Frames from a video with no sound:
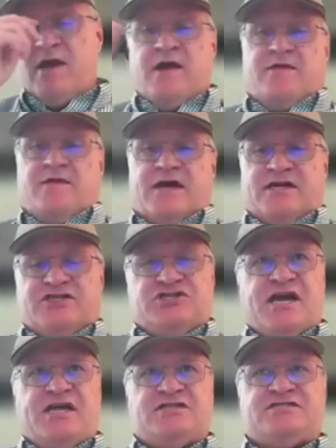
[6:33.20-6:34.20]
they
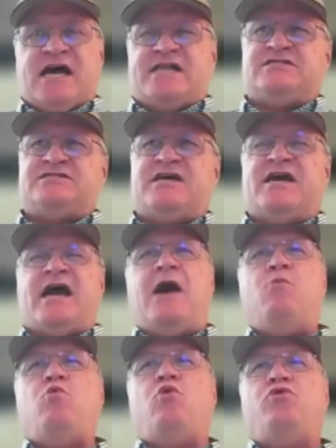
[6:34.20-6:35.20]
changed that to say,
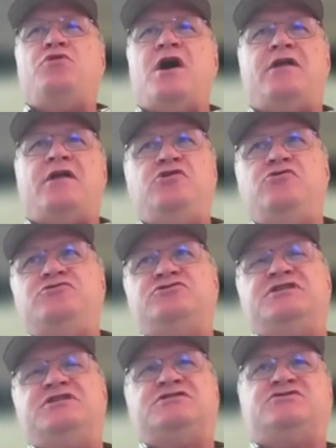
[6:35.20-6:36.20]
I will not
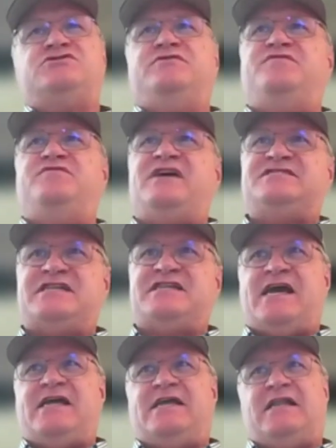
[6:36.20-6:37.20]
use this to
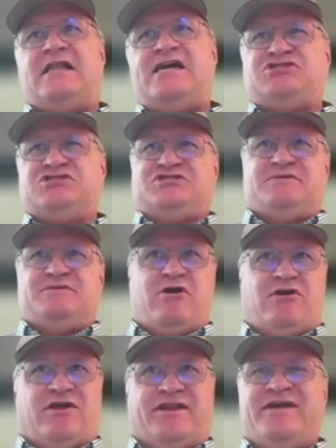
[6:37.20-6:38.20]
investigate elections in
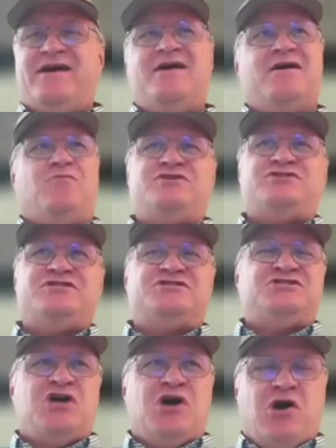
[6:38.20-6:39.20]
Maryland, which is
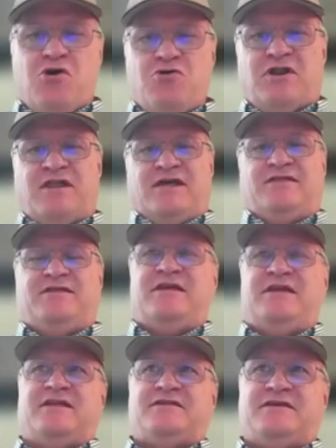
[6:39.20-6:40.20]
totally
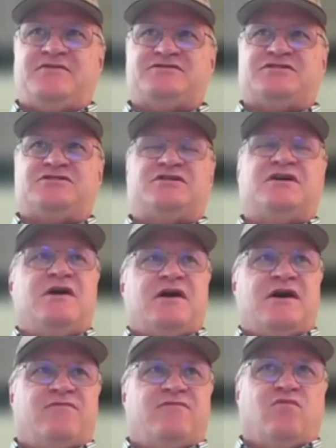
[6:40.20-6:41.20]
the antithesis
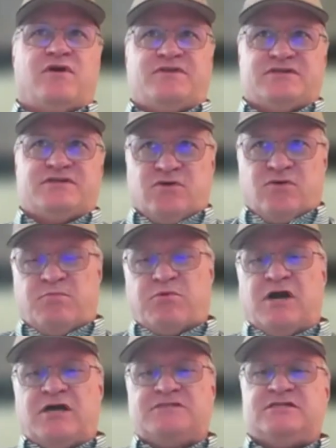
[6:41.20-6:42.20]
of what this whole
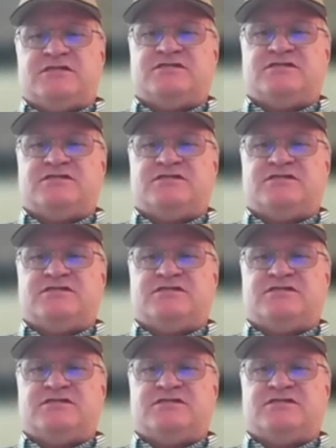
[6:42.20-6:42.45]
process